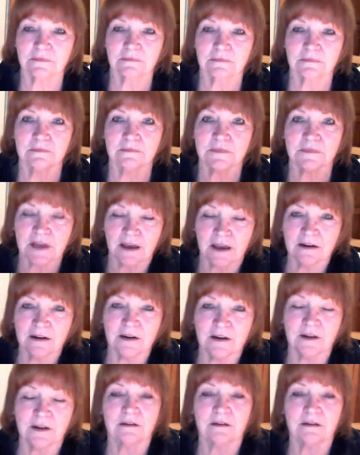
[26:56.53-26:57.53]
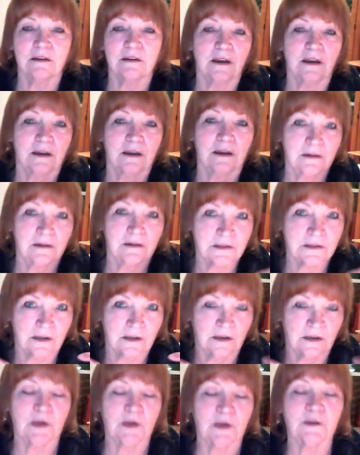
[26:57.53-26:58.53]
scanned it in and
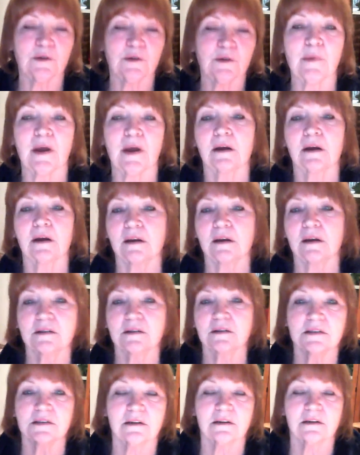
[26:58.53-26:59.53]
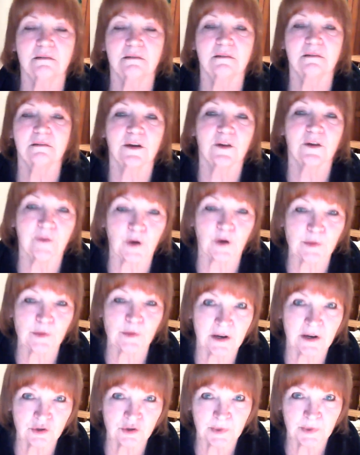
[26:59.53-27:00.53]
emailed him back and said, thank you very
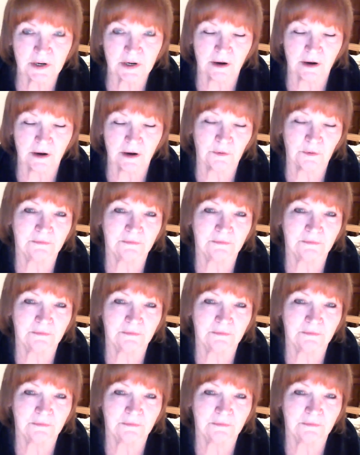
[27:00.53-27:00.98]
much, but no.